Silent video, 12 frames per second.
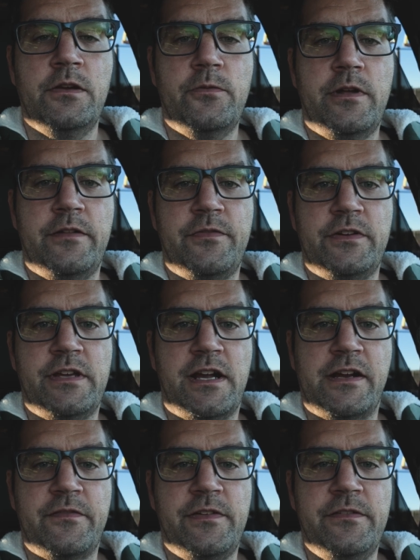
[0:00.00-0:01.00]
Well,
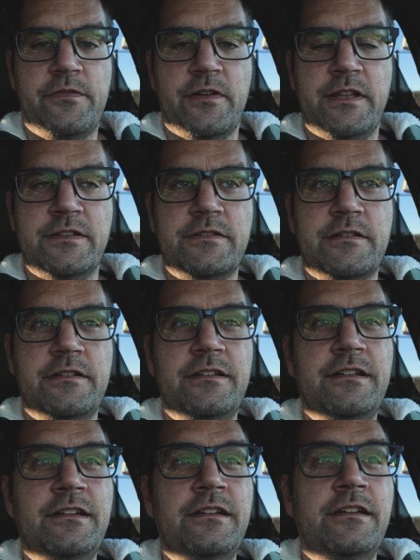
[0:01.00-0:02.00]
photography friends,
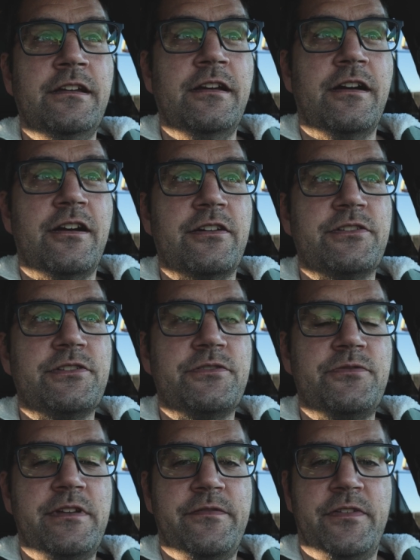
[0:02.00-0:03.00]
our
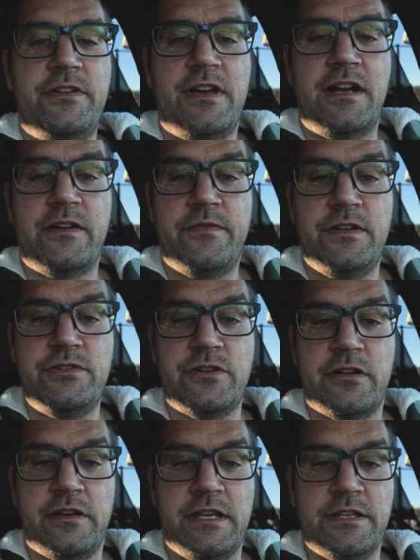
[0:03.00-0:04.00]
street photography
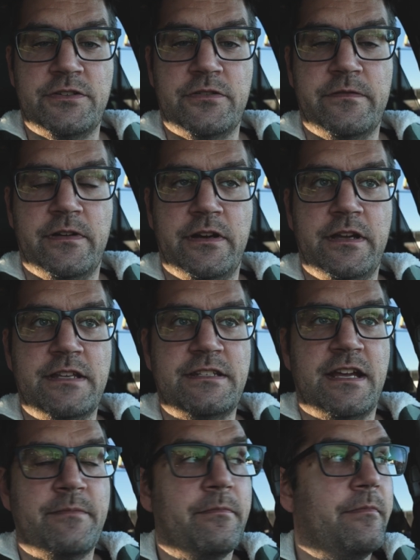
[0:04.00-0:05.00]
journey is over as
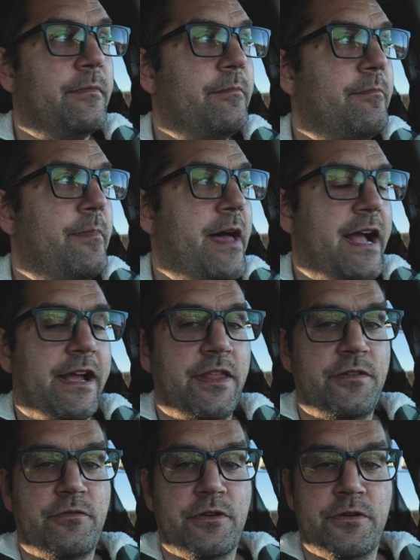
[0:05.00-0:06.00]
I'm back
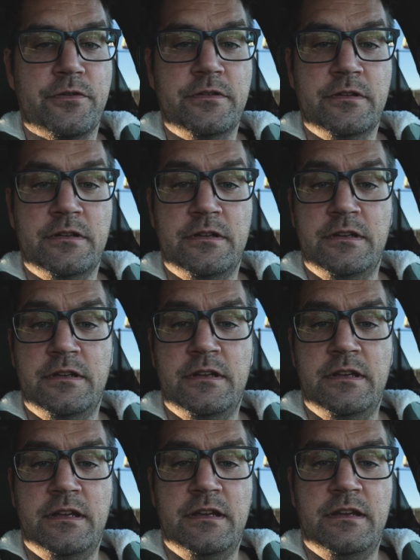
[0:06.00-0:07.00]
on the road
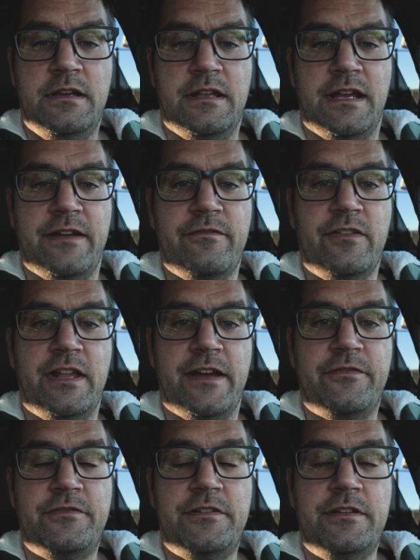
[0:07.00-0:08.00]
and I've
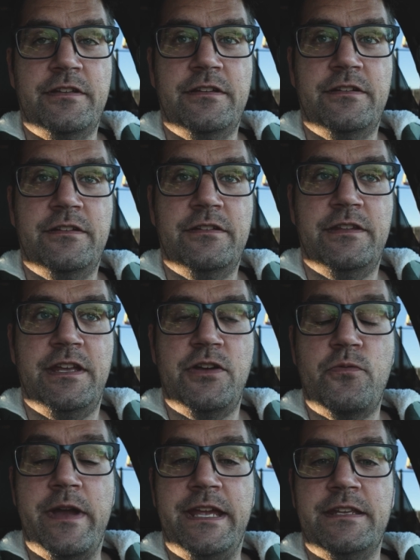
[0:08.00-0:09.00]
left the
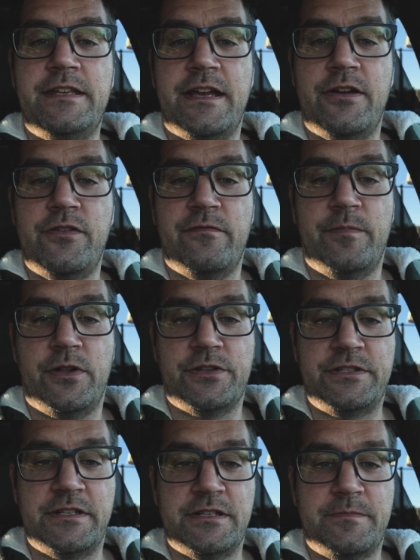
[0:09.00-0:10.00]
quaint town of
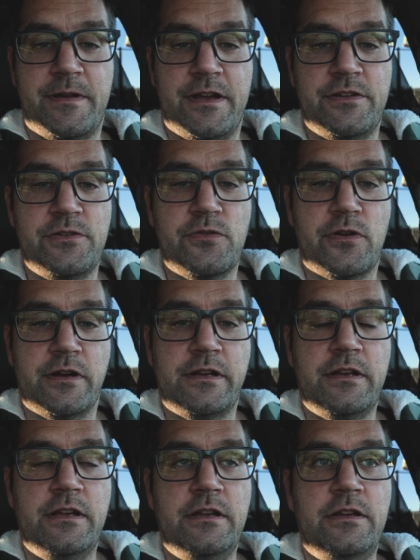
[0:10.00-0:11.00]
Ballston Spa, New York,
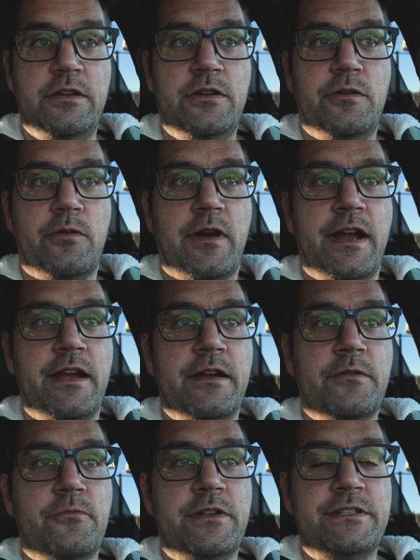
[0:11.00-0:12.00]
where I
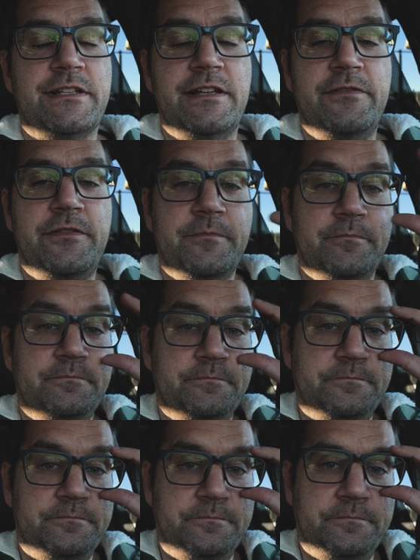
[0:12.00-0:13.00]
once lived.
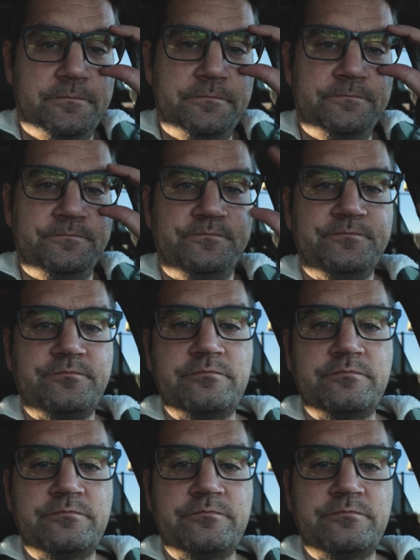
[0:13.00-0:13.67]
I